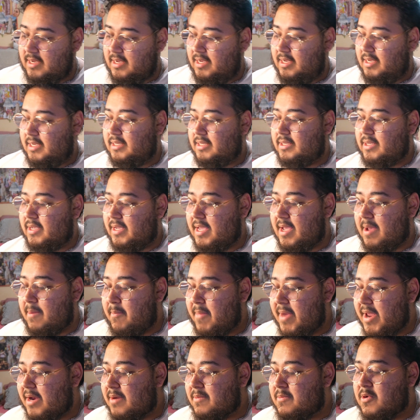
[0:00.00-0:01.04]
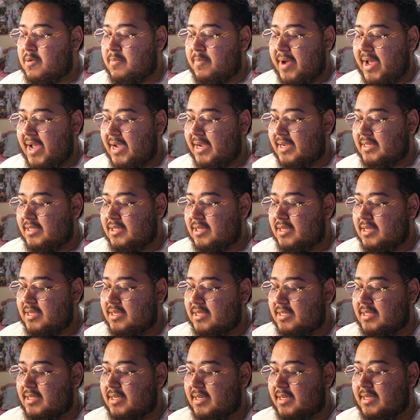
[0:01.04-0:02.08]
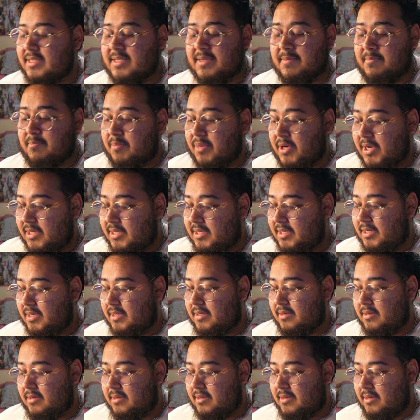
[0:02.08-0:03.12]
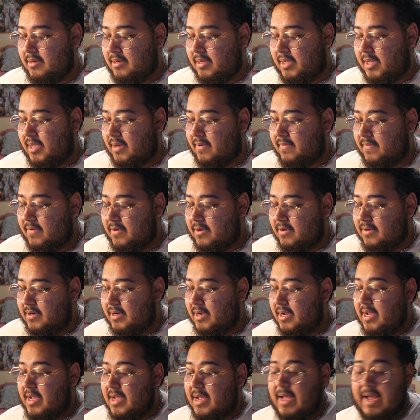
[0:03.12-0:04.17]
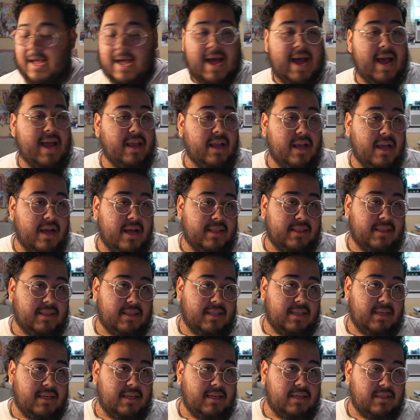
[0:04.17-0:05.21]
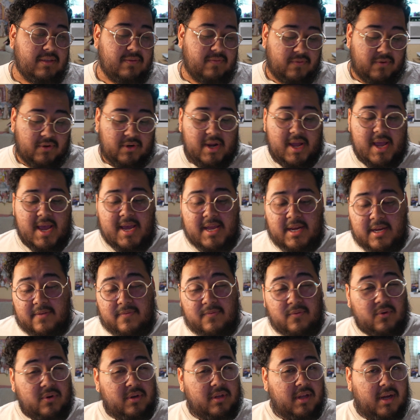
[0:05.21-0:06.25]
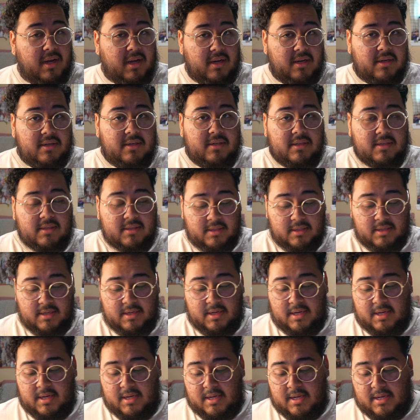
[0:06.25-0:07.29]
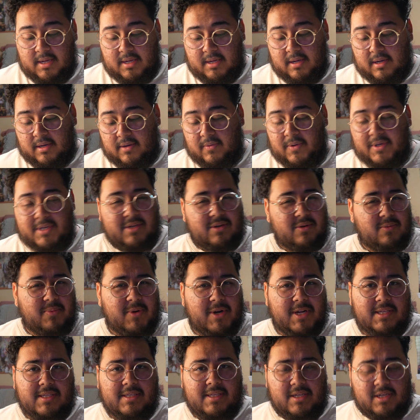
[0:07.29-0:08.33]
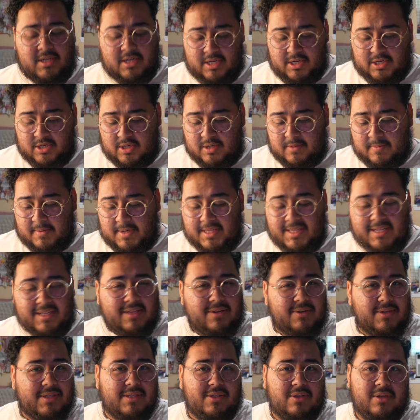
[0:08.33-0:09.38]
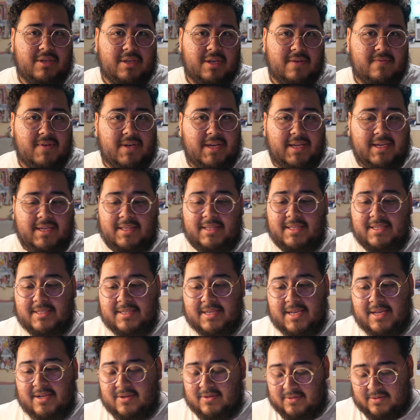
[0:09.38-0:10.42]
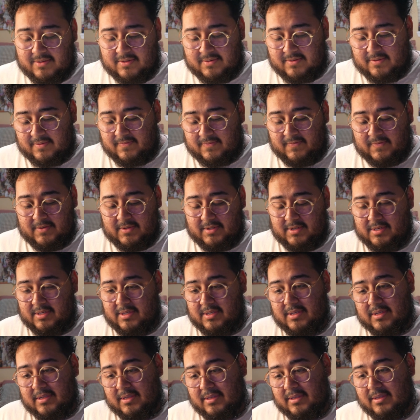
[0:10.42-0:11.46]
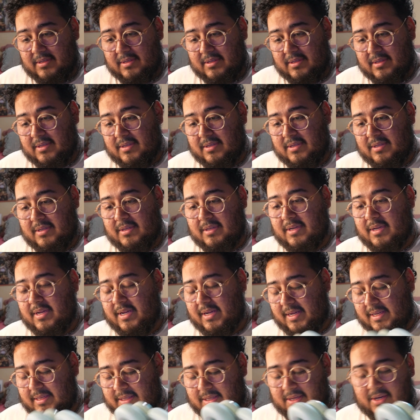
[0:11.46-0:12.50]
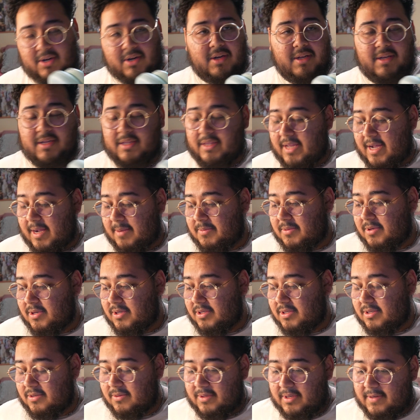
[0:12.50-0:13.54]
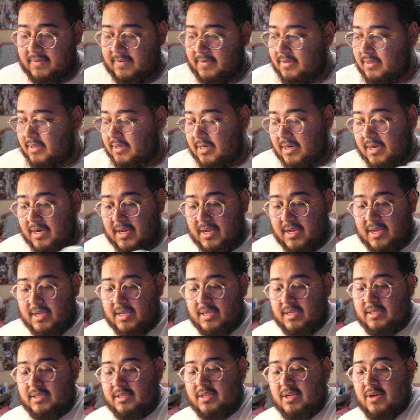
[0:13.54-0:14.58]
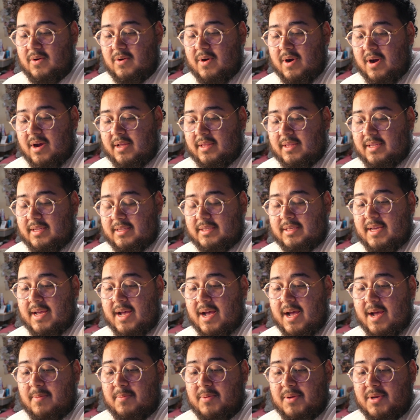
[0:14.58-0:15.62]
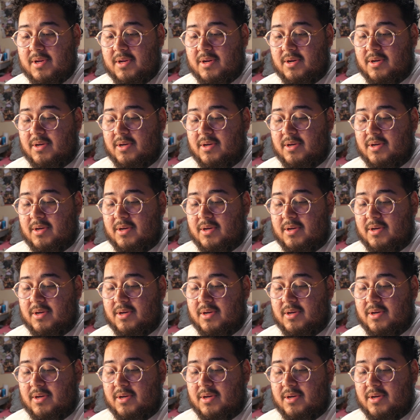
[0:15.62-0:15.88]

So yeah, minimal packaging because it is a budget headphone. I got these for $84. Original price is $100, but I think they're giving like a discount for, I guess, the early adopters or whatever. So on the top here,